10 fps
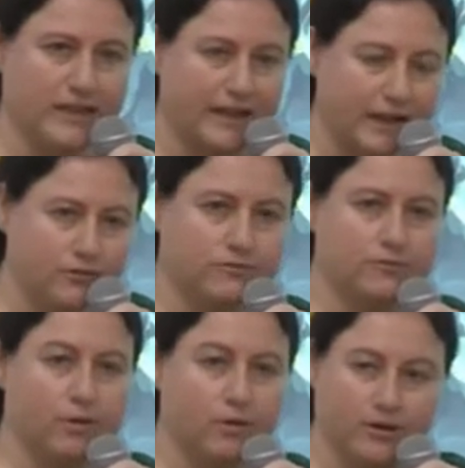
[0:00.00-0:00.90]
engaged
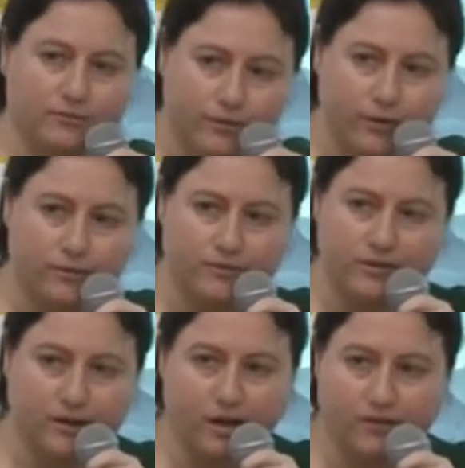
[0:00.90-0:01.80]
or involved
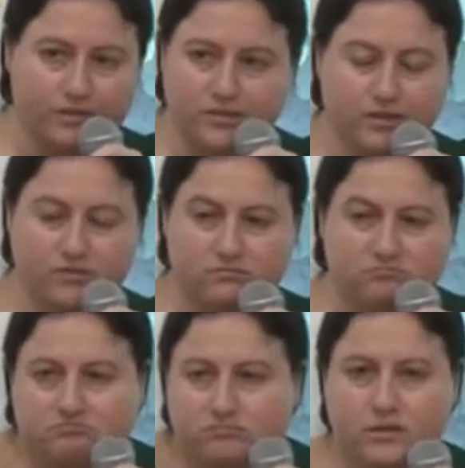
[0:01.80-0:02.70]
in the conversation
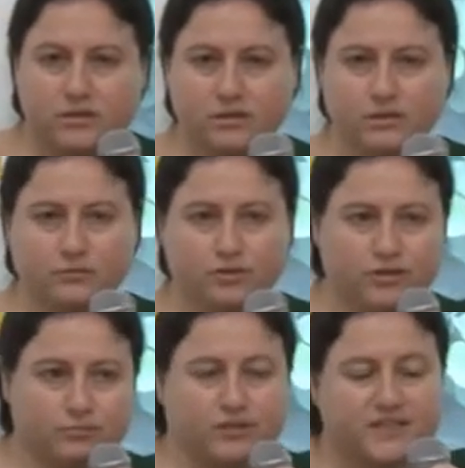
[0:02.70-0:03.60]

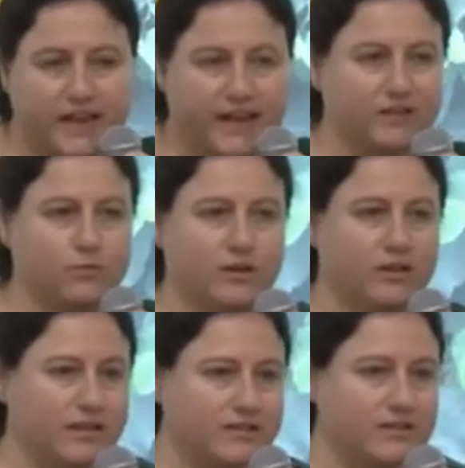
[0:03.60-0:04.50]
just pretend that we're
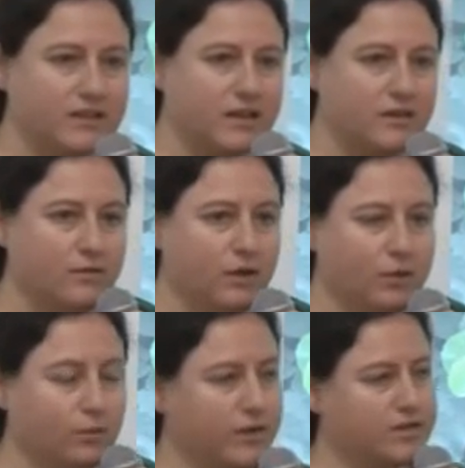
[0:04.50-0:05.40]
listening,
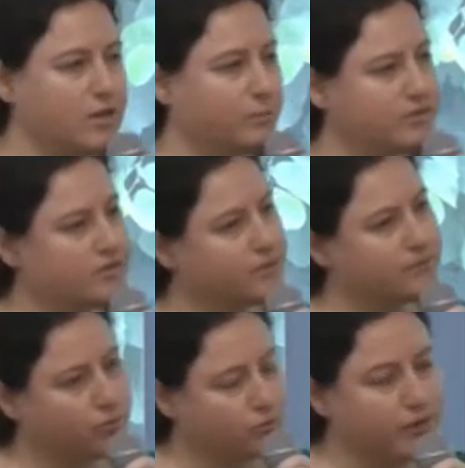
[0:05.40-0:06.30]
we adopt a sort
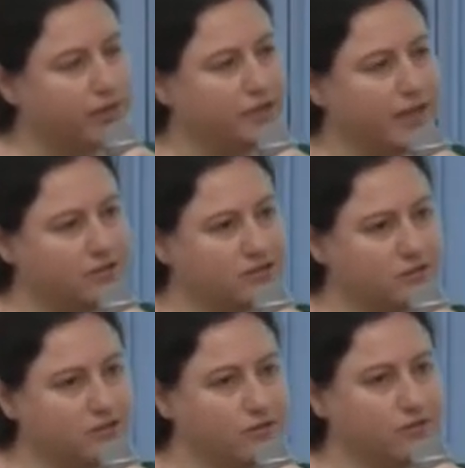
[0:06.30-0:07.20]
of critical
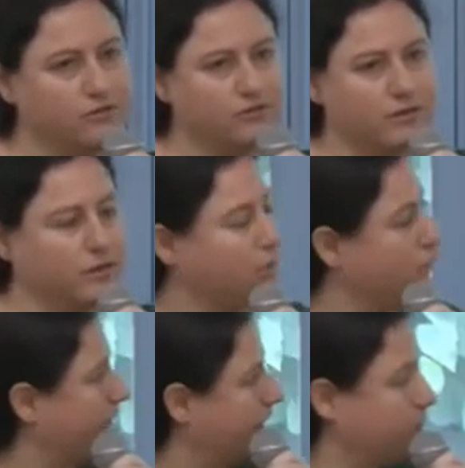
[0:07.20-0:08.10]
attitude,
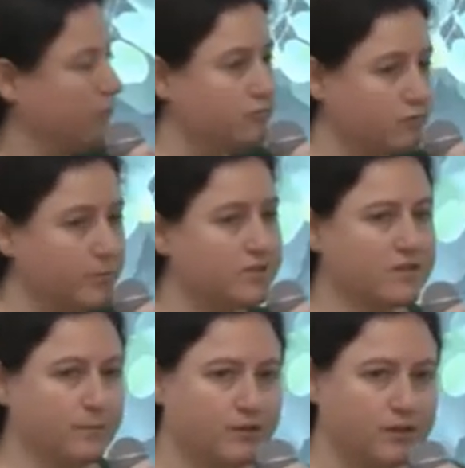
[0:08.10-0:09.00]
we can contribute
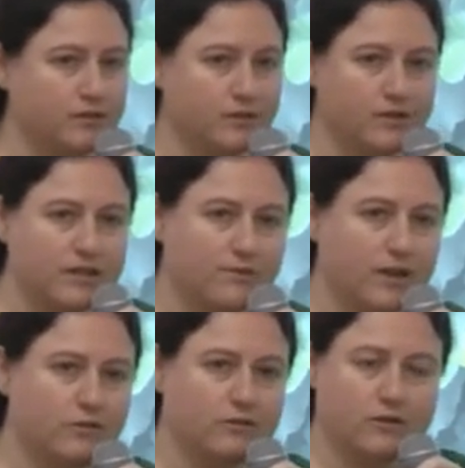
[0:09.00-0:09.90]
something to a
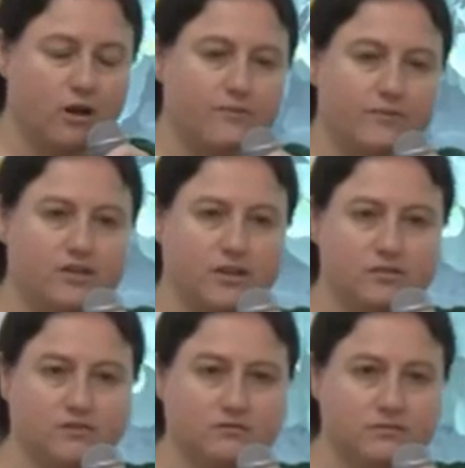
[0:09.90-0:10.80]
debate or to
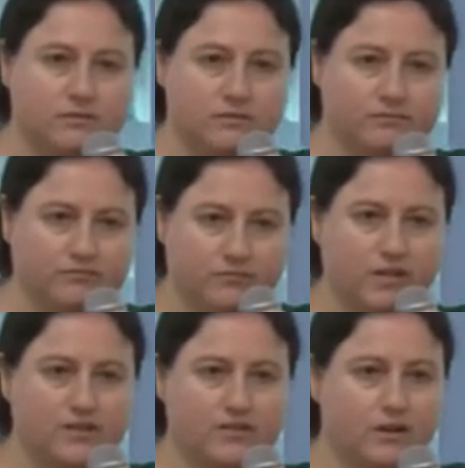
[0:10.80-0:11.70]
conversation
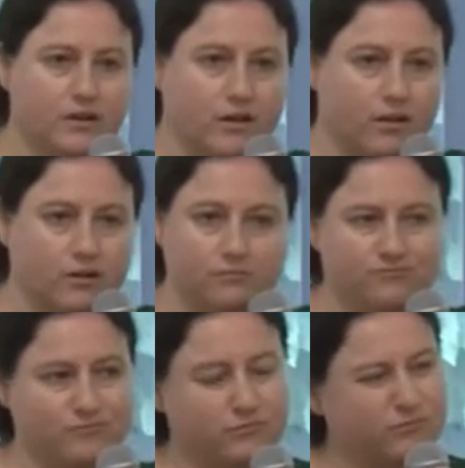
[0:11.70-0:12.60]
that is going on,
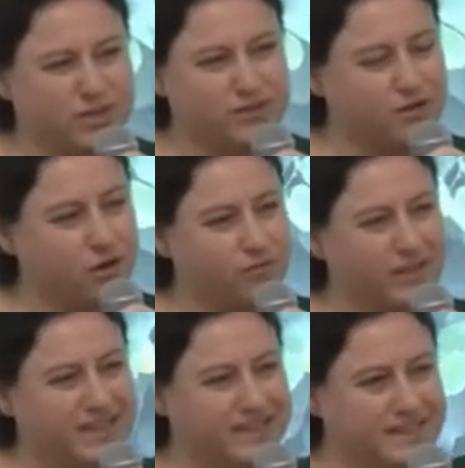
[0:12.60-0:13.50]
but it's not
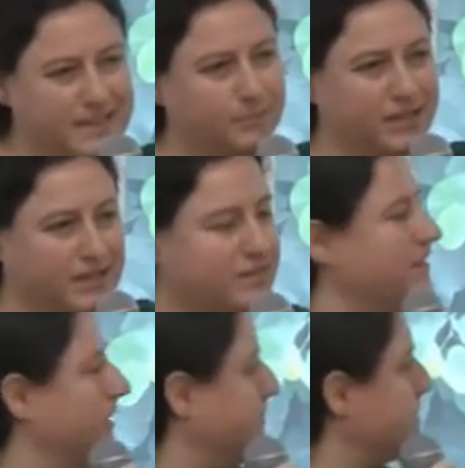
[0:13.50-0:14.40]
really deep listening.